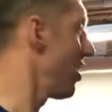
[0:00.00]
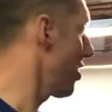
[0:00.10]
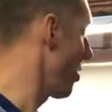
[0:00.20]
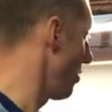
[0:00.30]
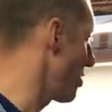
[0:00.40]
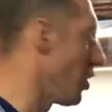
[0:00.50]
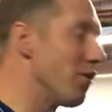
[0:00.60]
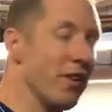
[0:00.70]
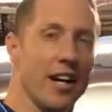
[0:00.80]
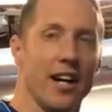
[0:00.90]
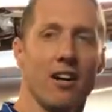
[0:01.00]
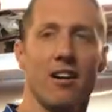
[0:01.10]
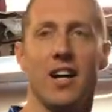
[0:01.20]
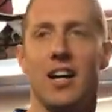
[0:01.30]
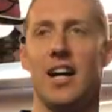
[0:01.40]
goes over there
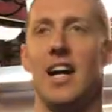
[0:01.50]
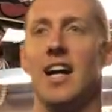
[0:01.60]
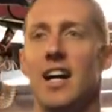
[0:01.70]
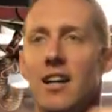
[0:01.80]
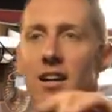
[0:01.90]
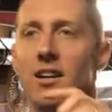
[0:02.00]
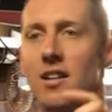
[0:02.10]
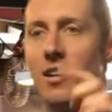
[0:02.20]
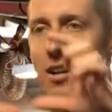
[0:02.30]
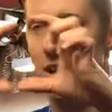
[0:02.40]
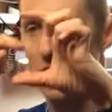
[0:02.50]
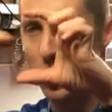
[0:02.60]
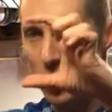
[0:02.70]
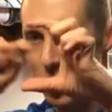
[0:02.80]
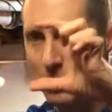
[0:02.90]
and
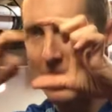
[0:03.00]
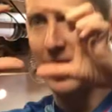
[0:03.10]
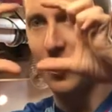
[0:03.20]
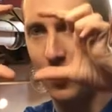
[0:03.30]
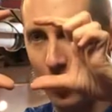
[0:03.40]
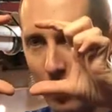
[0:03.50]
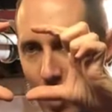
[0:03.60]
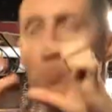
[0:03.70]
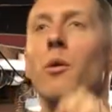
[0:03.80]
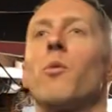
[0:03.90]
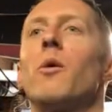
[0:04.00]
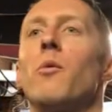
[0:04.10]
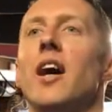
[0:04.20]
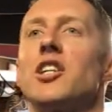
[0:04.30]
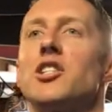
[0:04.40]
scrolls back through and
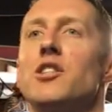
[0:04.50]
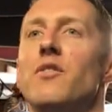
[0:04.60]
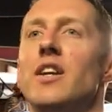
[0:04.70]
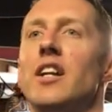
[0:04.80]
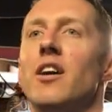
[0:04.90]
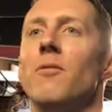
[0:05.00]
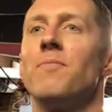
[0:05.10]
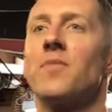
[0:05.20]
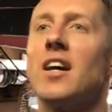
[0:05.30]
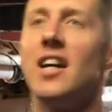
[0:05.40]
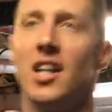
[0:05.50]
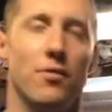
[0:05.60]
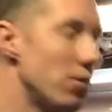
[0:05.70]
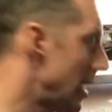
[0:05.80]
re-watches the video. If you